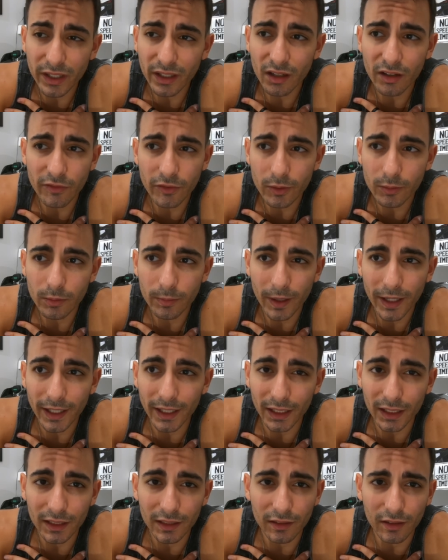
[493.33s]
comfortable
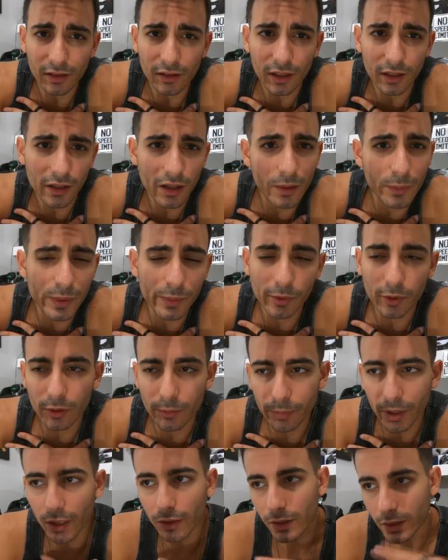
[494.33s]
bike. You know, a lot of people
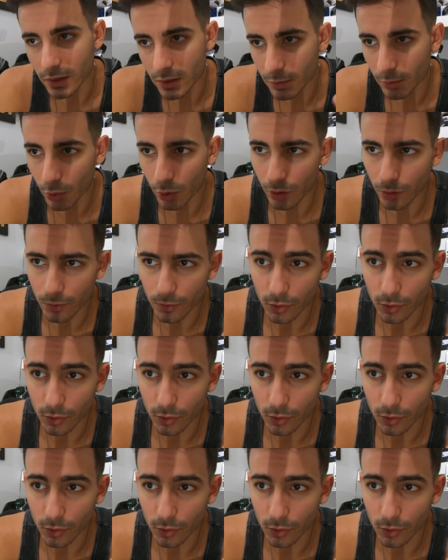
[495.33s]
complain that sport